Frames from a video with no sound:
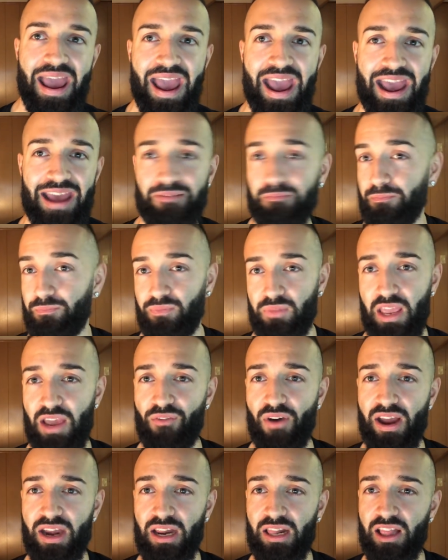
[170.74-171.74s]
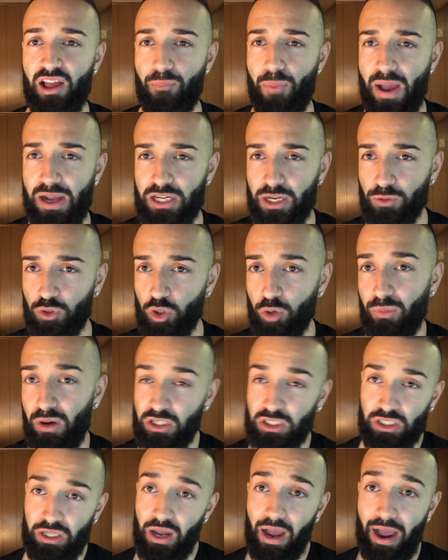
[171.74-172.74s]
And hey, if I didn't love Pendulum so
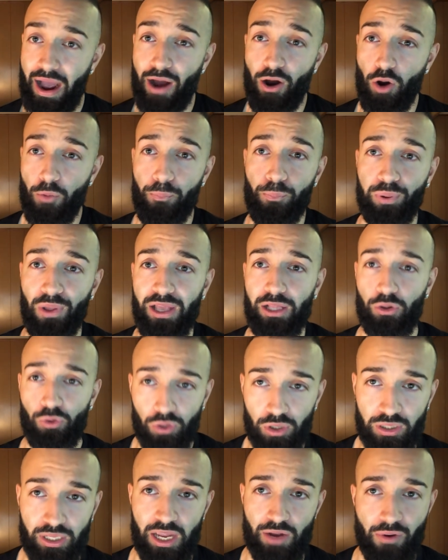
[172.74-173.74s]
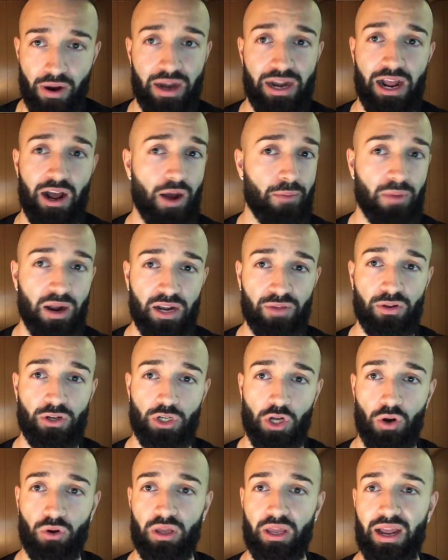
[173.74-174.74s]
much, I would play Lunalight right now. I'm not
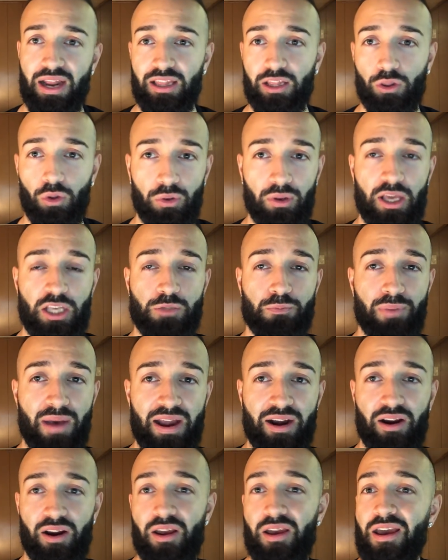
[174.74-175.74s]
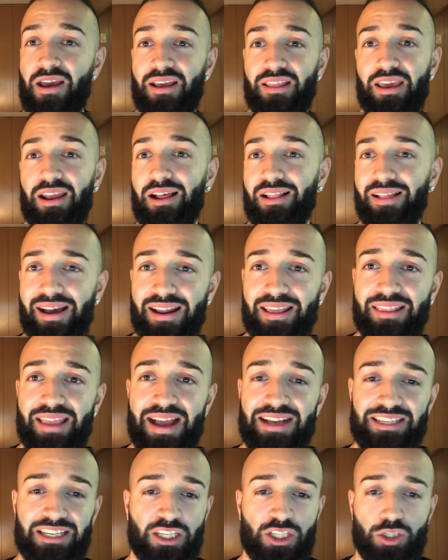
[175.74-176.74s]
even joking. I think Lunalight's better than a lot of
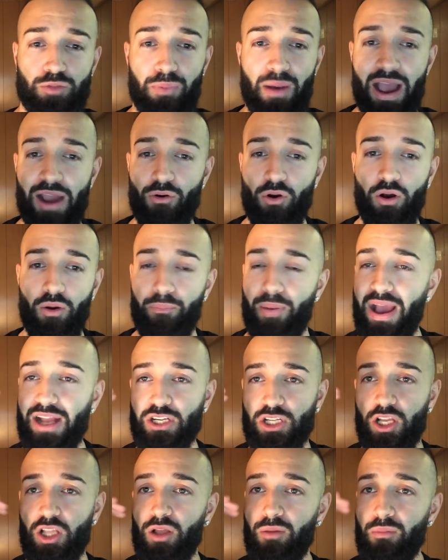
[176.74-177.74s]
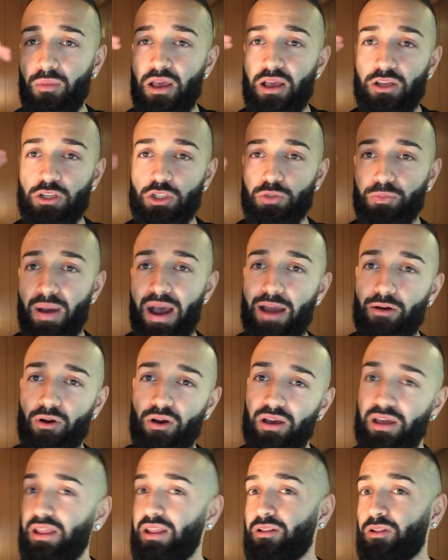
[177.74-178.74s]
decks. It's Spiral, Pendulum,
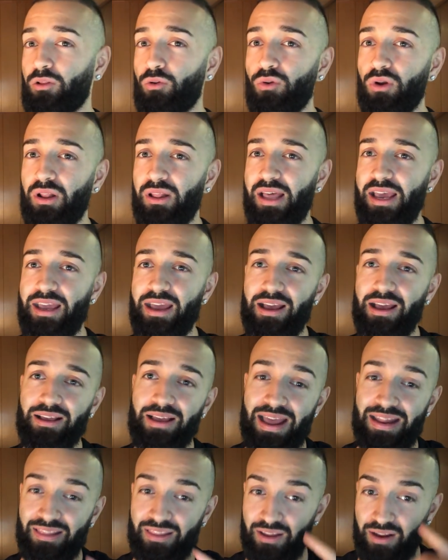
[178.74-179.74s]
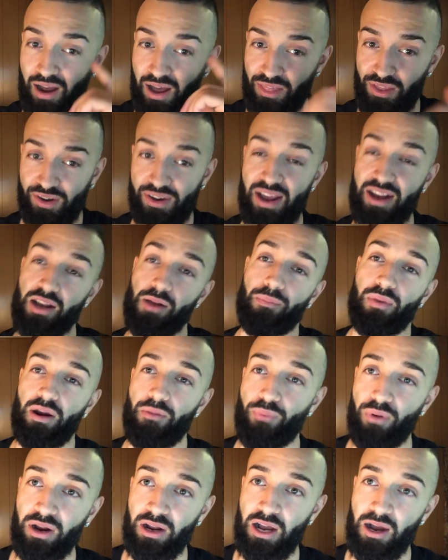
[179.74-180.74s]
Spiral, and Lunalight, and the other deck I'm
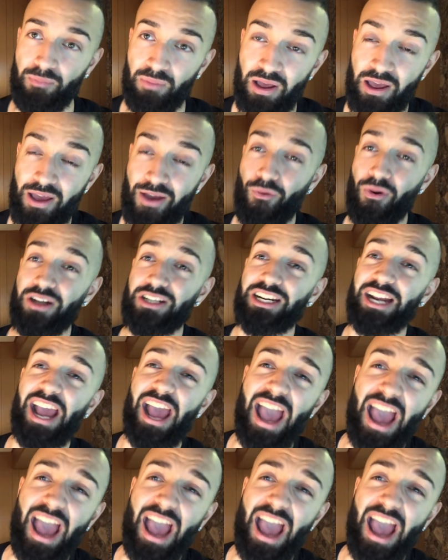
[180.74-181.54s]
about to bring up, which